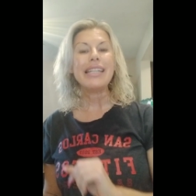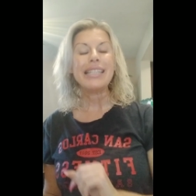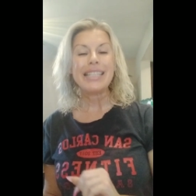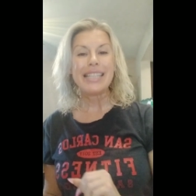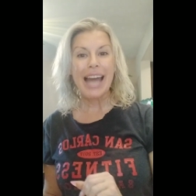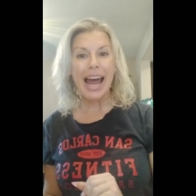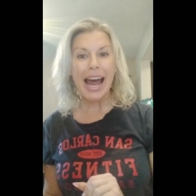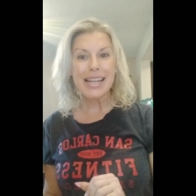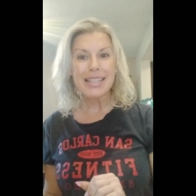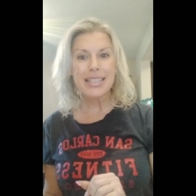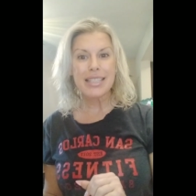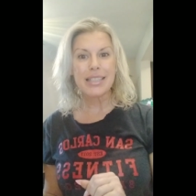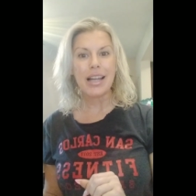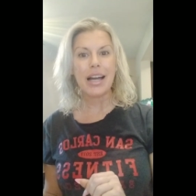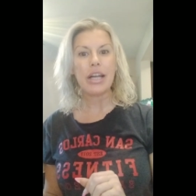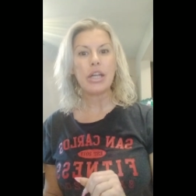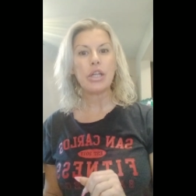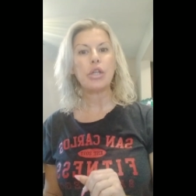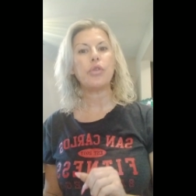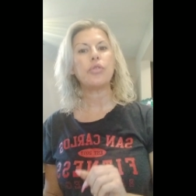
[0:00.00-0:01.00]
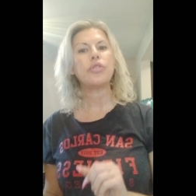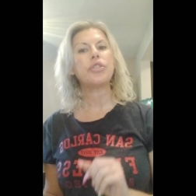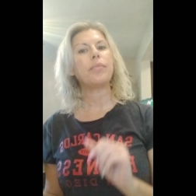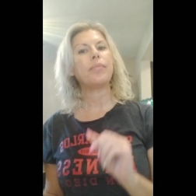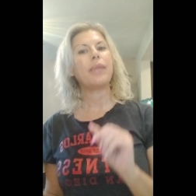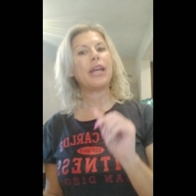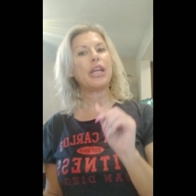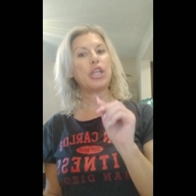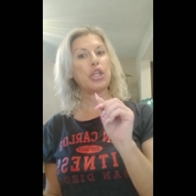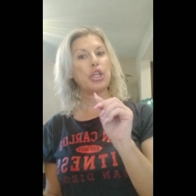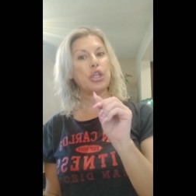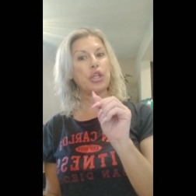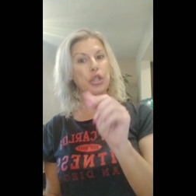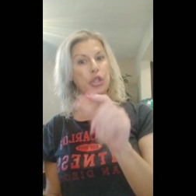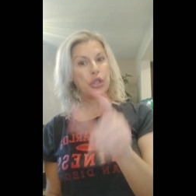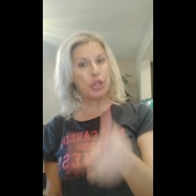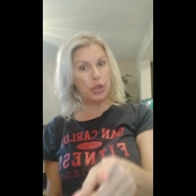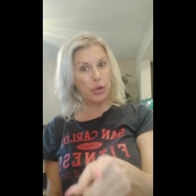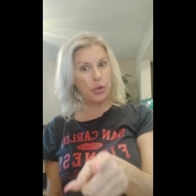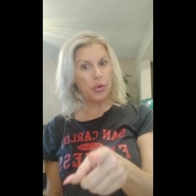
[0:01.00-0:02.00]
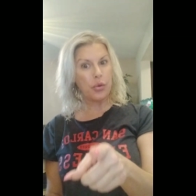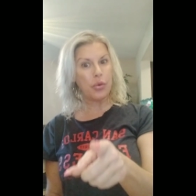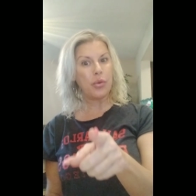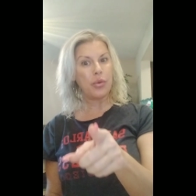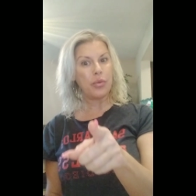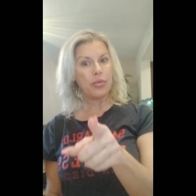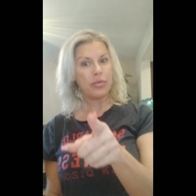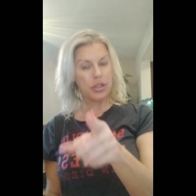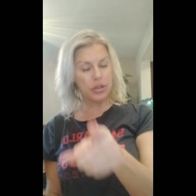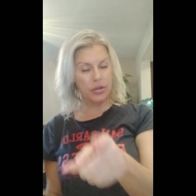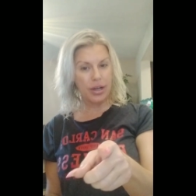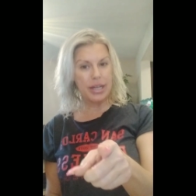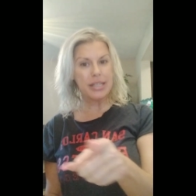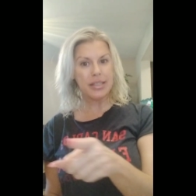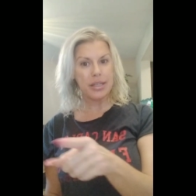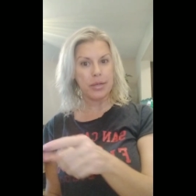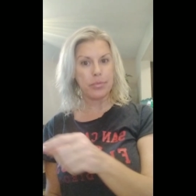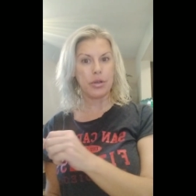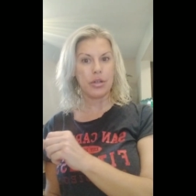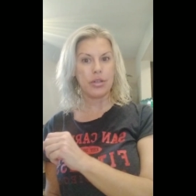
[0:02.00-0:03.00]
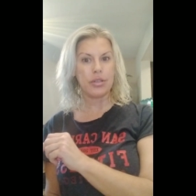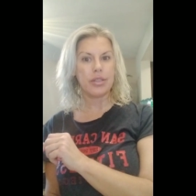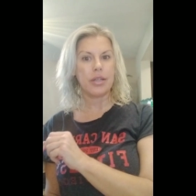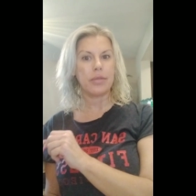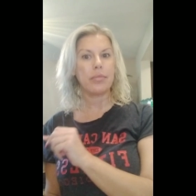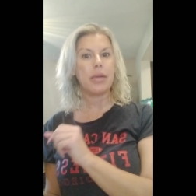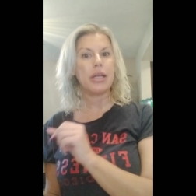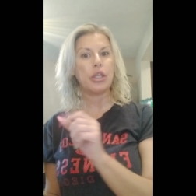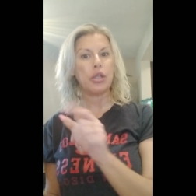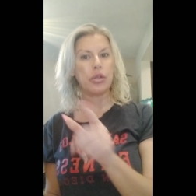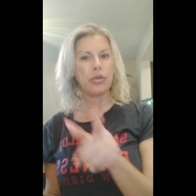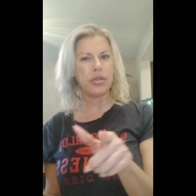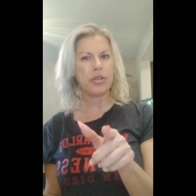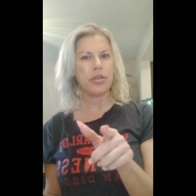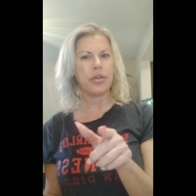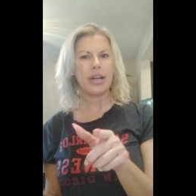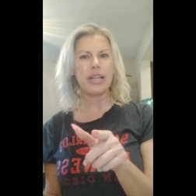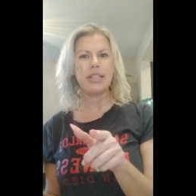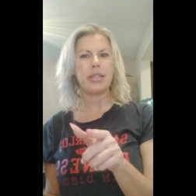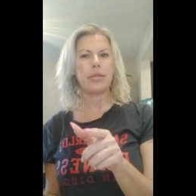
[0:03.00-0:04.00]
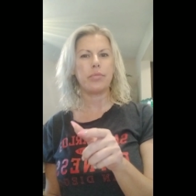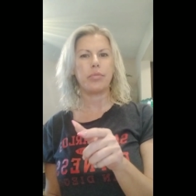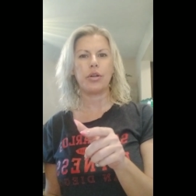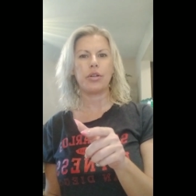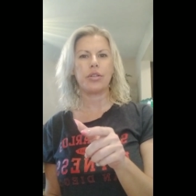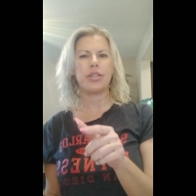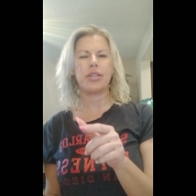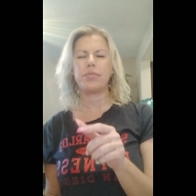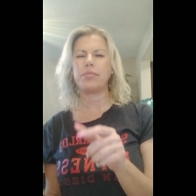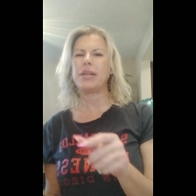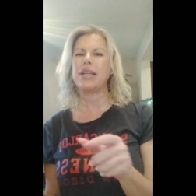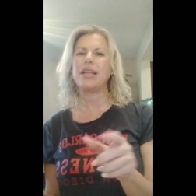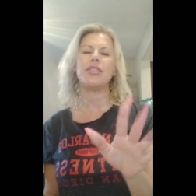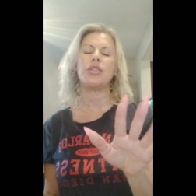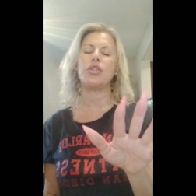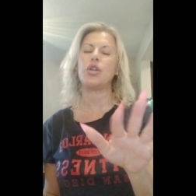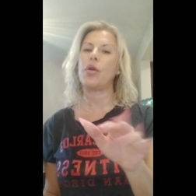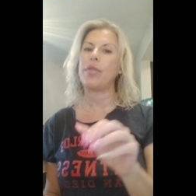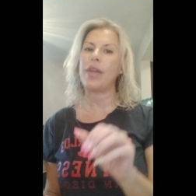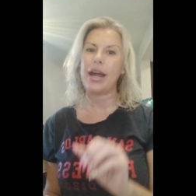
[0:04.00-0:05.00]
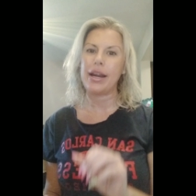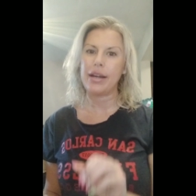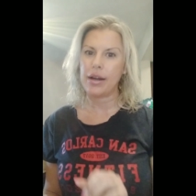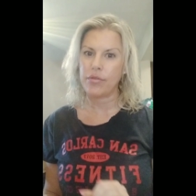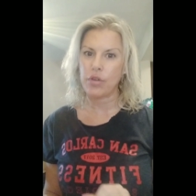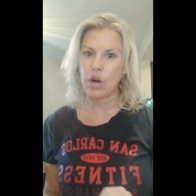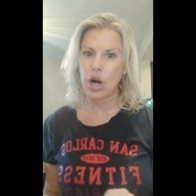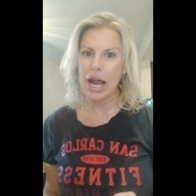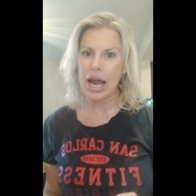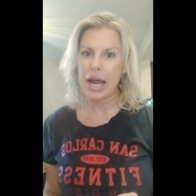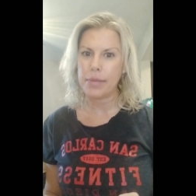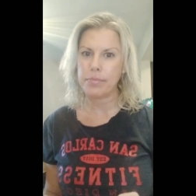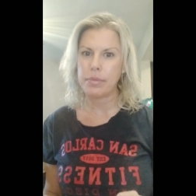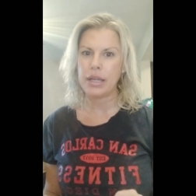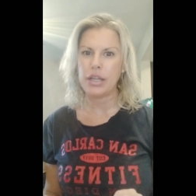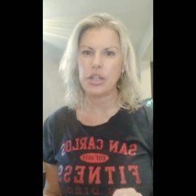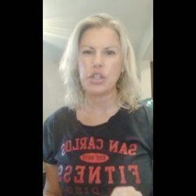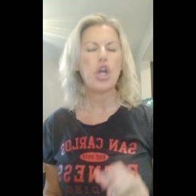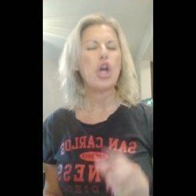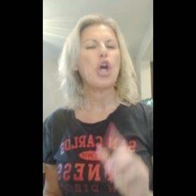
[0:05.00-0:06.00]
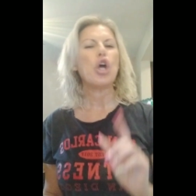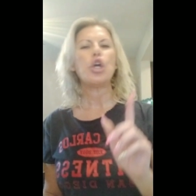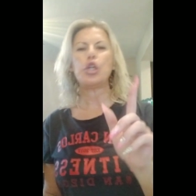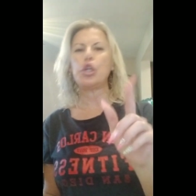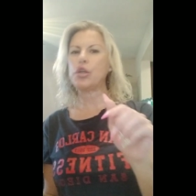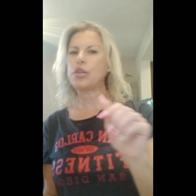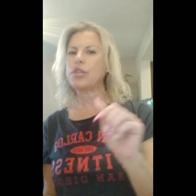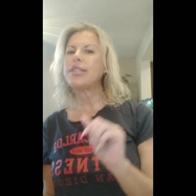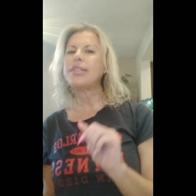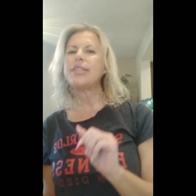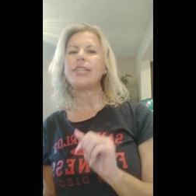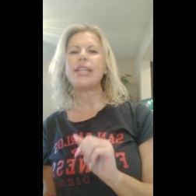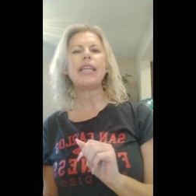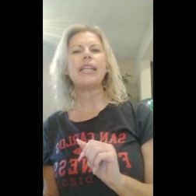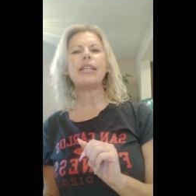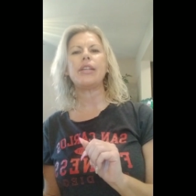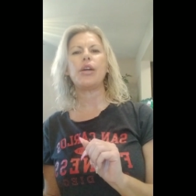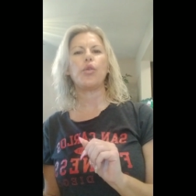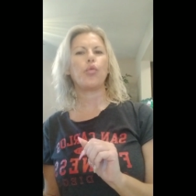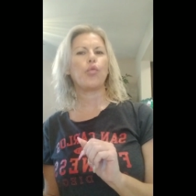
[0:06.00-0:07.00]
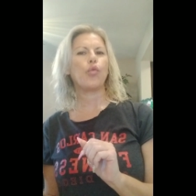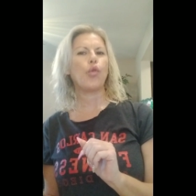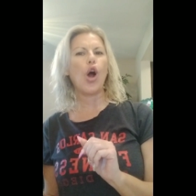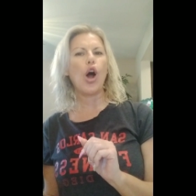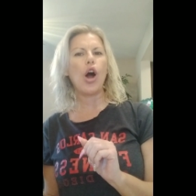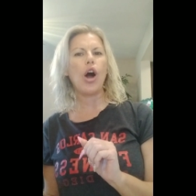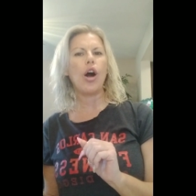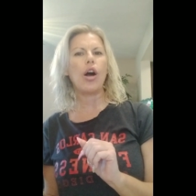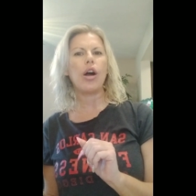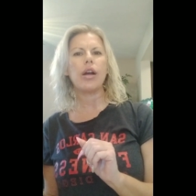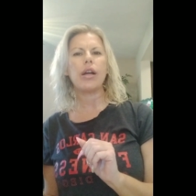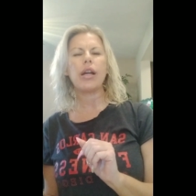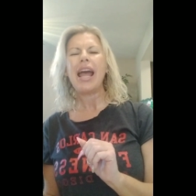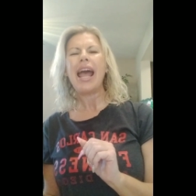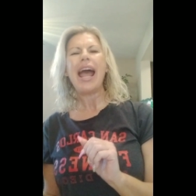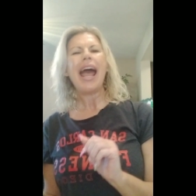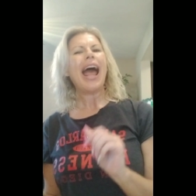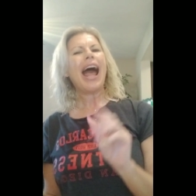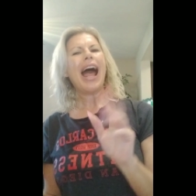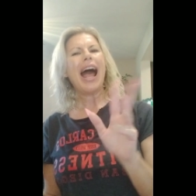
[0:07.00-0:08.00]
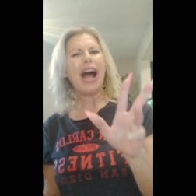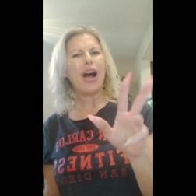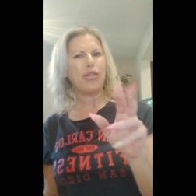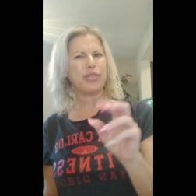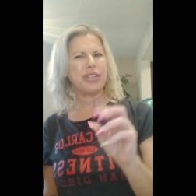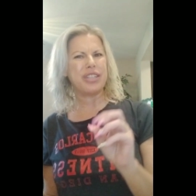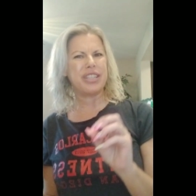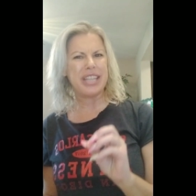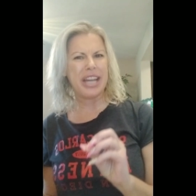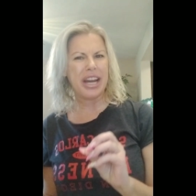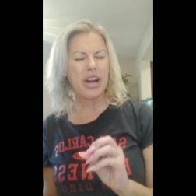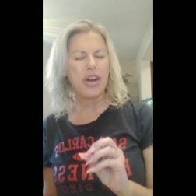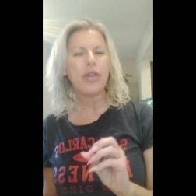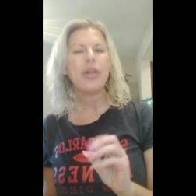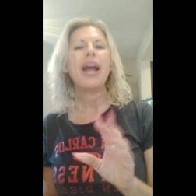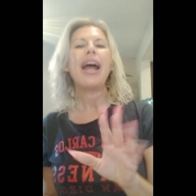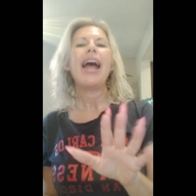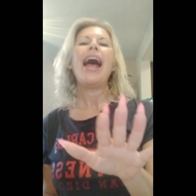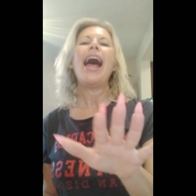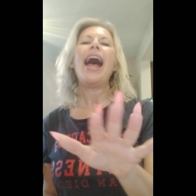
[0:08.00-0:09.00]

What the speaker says: gaslight you to make you the crazy person, because no, that never happened. You're seeing it wrong. How dare